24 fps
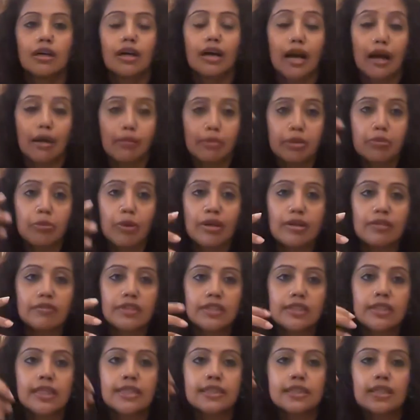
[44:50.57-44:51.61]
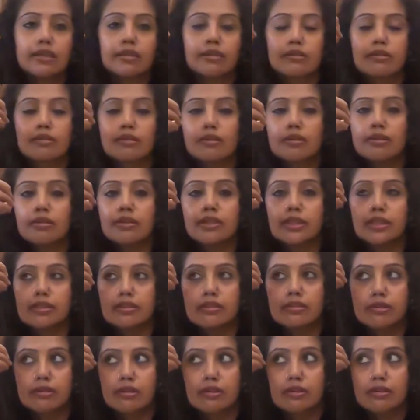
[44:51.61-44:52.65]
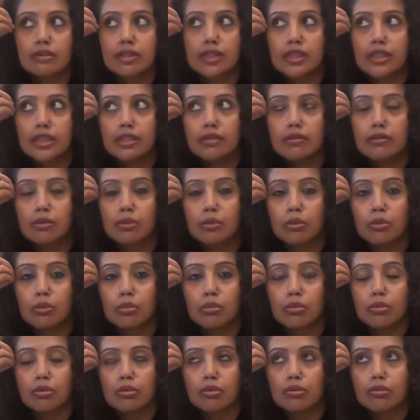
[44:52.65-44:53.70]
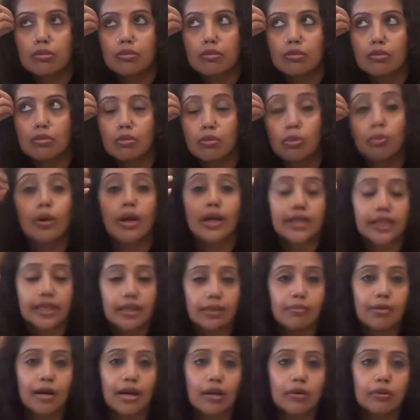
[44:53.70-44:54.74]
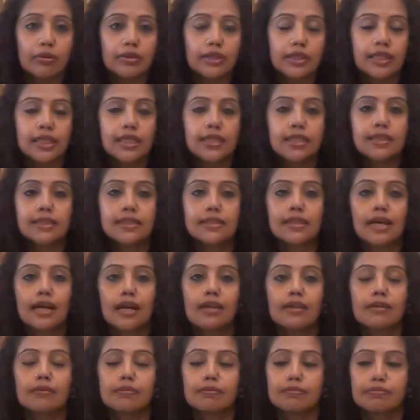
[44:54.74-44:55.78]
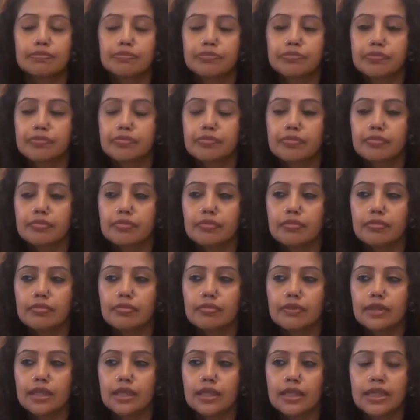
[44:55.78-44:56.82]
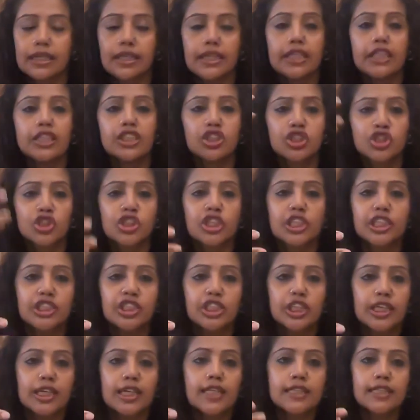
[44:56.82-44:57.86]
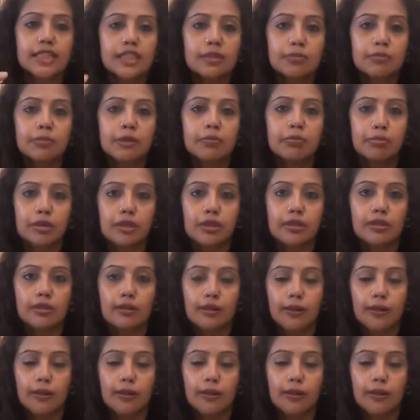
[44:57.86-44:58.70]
I mean, one of the things I really, really worry about is that it's changing us as people.